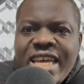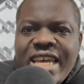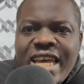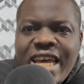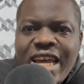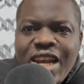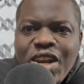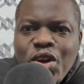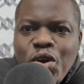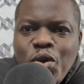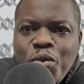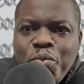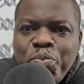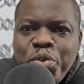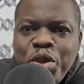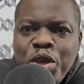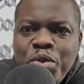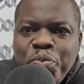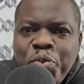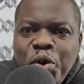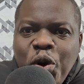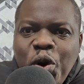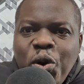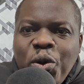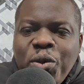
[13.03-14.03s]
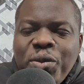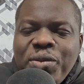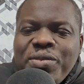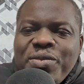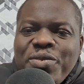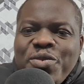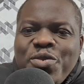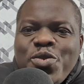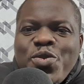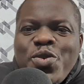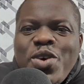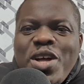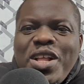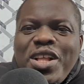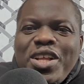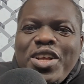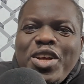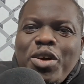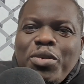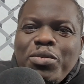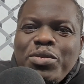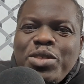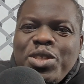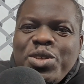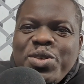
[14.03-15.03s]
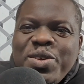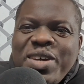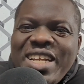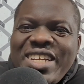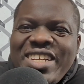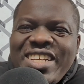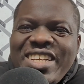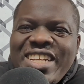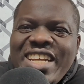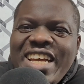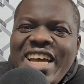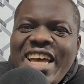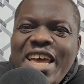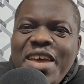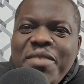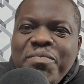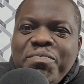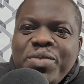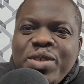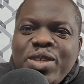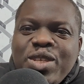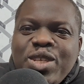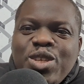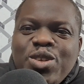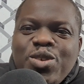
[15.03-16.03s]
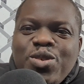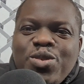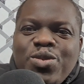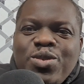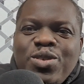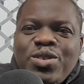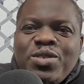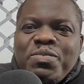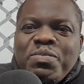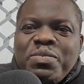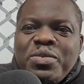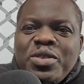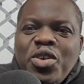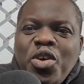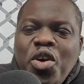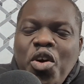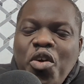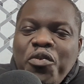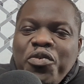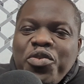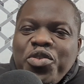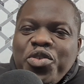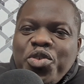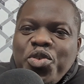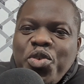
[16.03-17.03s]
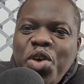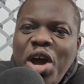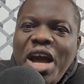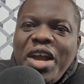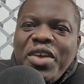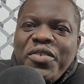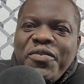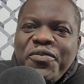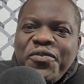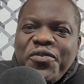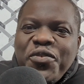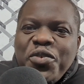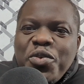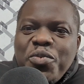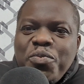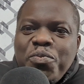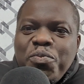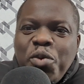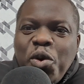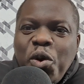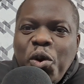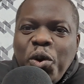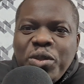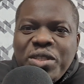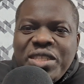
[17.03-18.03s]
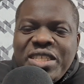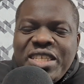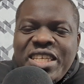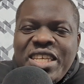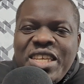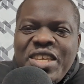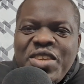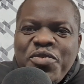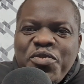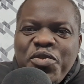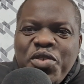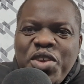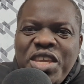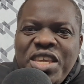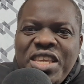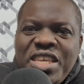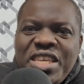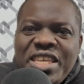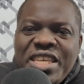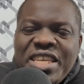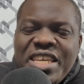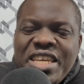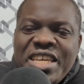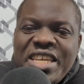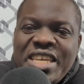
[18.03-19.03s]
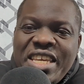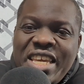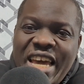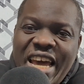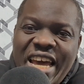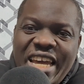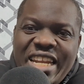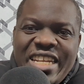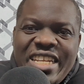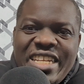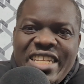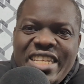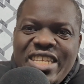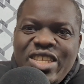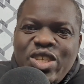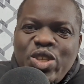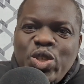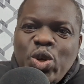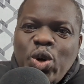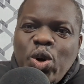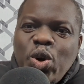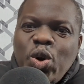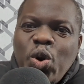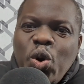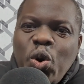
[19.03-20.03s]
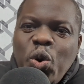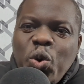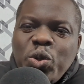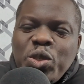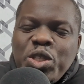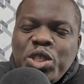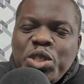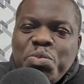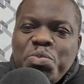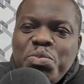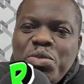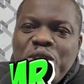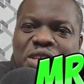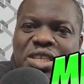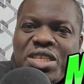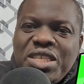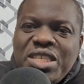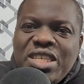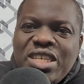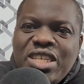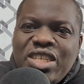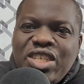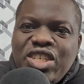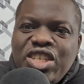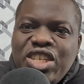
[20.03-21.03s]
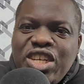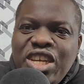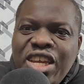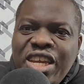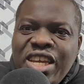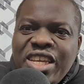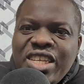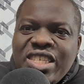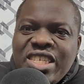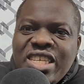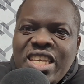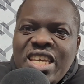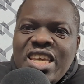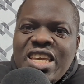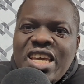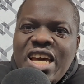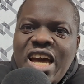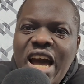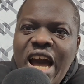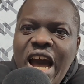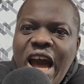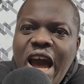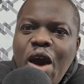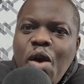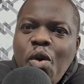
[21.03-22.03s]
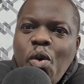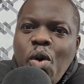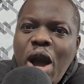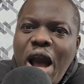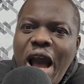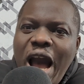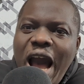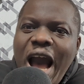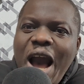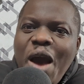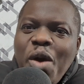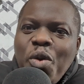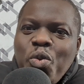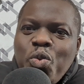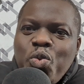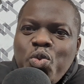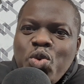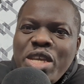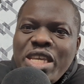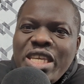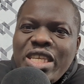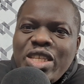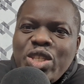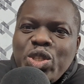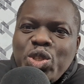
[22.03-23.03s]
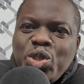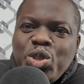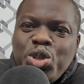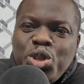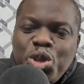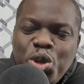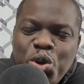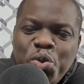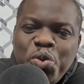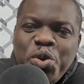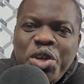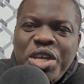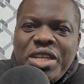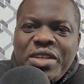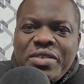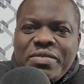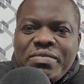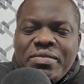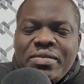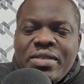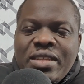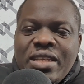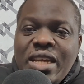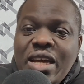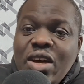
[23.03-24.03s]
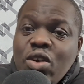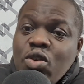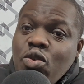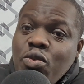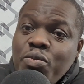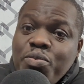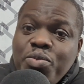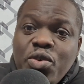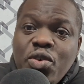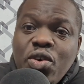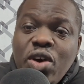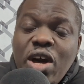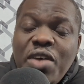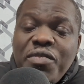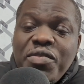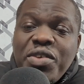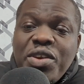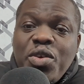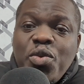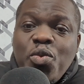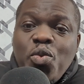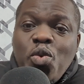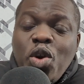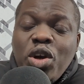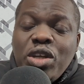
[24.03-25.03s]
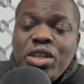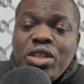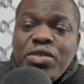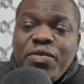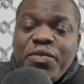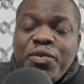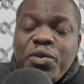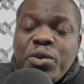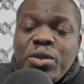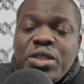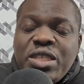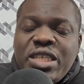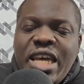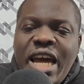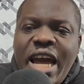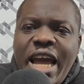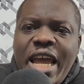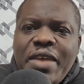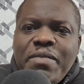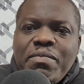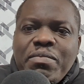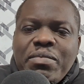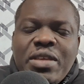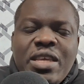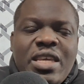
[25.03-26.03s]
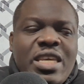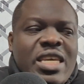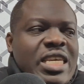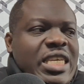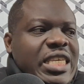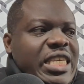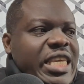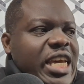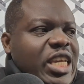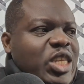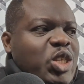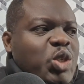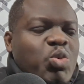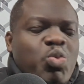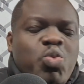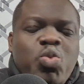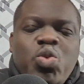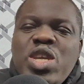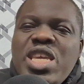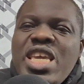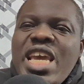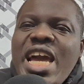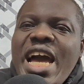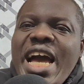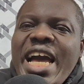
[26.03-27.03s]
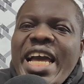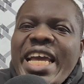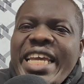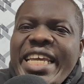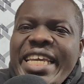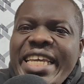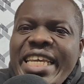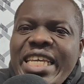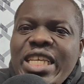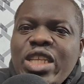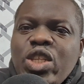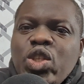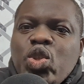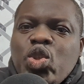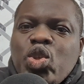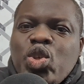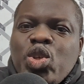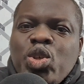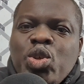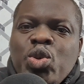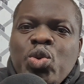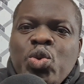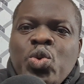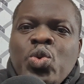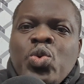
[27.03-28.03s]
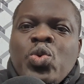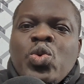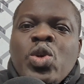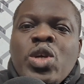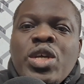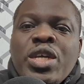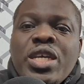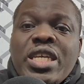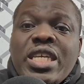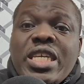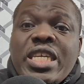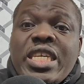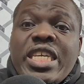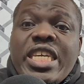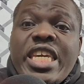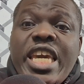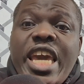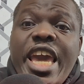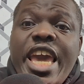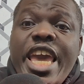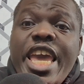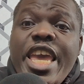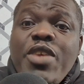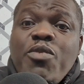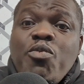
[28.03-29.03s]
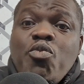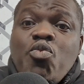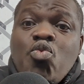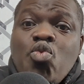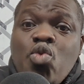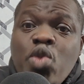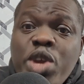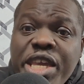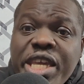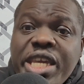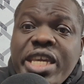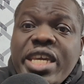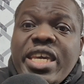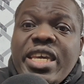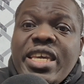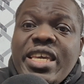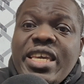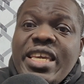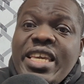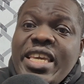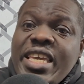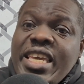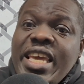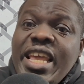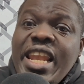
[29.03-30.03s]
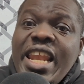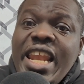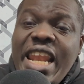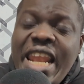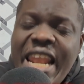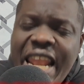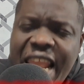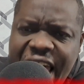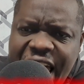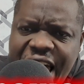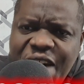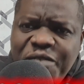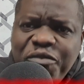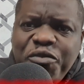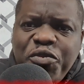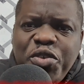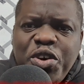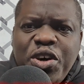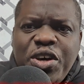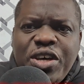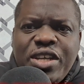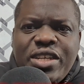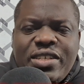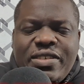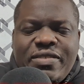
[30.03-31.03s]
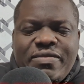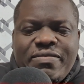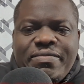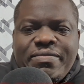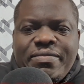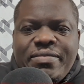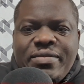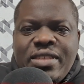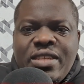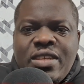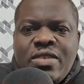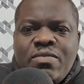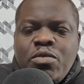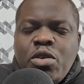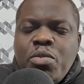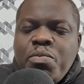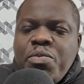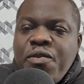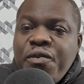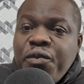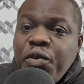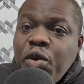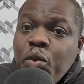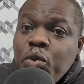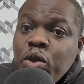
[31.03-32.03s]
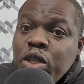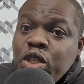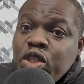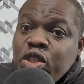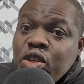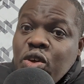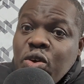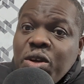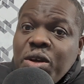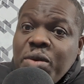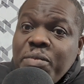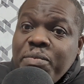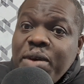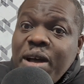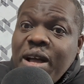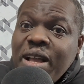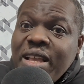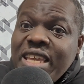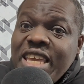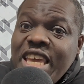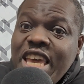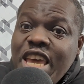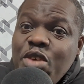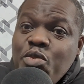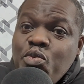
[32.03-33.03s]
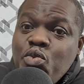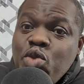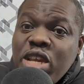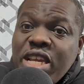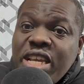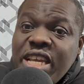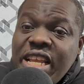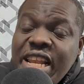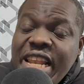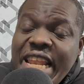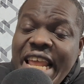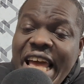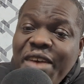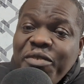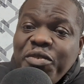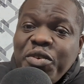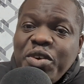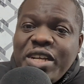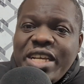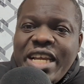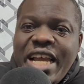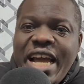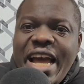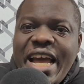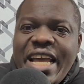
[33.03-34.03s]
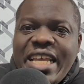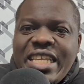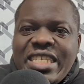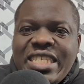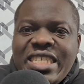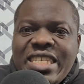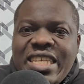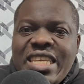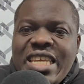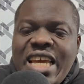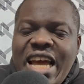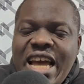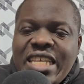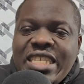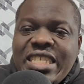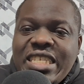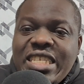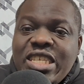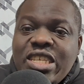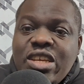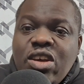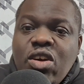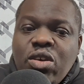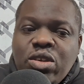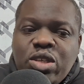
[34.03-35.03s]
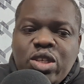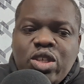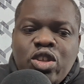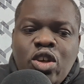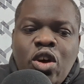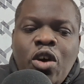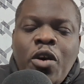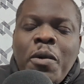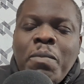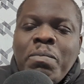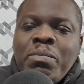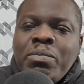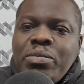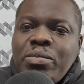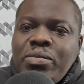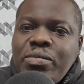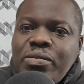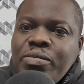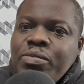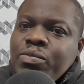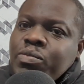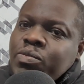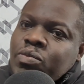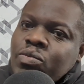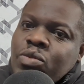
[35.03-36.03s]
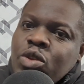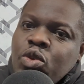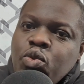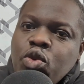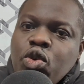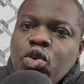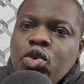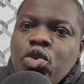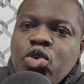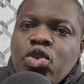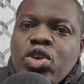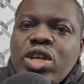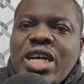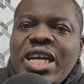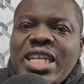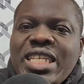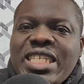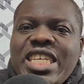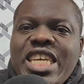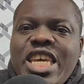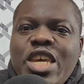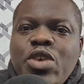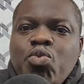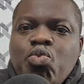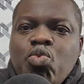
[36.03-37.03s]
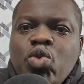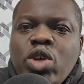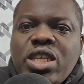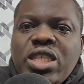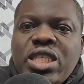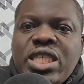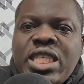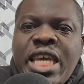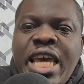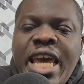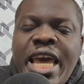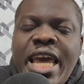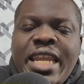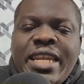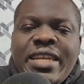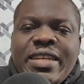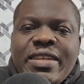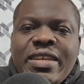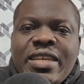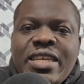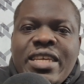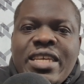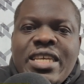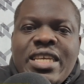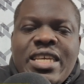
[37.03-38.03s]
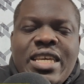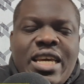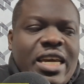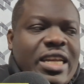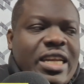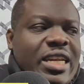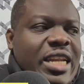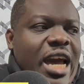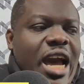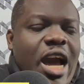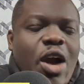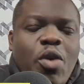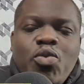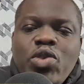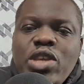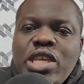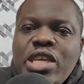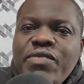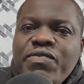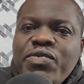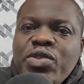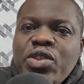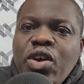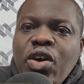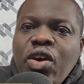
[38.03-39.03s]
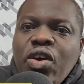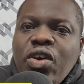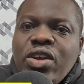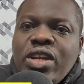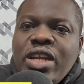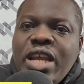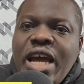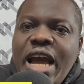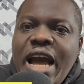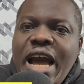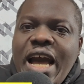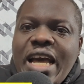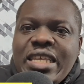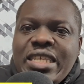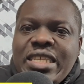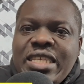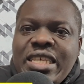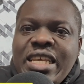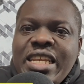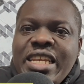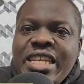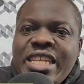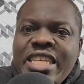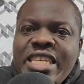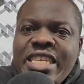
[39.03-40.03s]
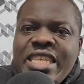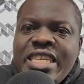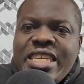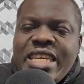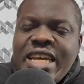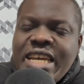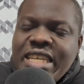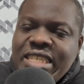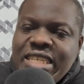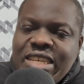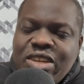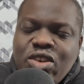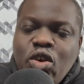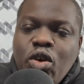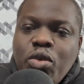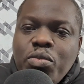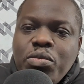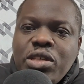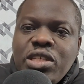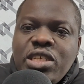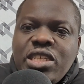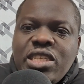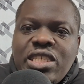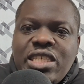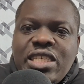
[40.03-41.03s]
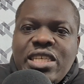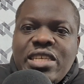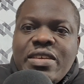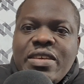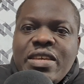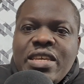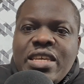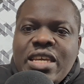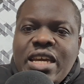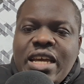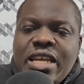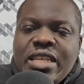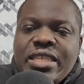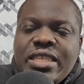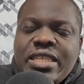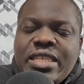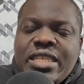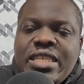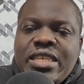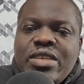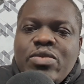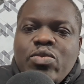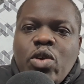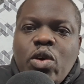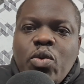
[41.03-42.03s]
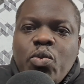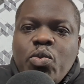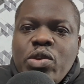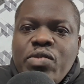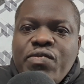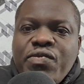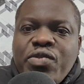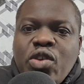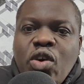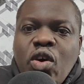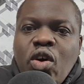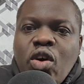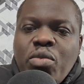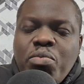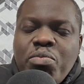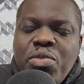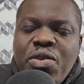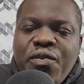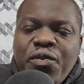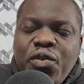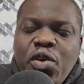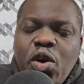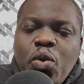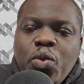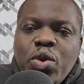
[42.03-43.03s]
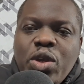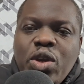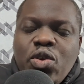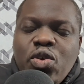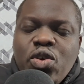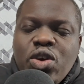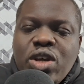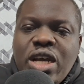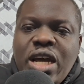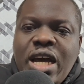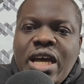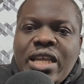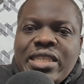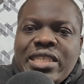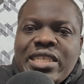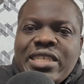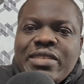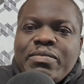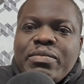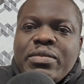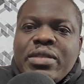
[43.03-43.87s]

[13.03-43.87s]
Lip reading: Hello people, welcome to another episode of Grand Football TV, and it is your host Mr. Chicks. How are we doing? I hope you're having a wonderful time. Yes, we are into Game Week 11. But before we talk about Game Week 11, guys, as is custom, we'll look at Game Week 10 and how we have done as a league, as a community, and see what we've done before we look at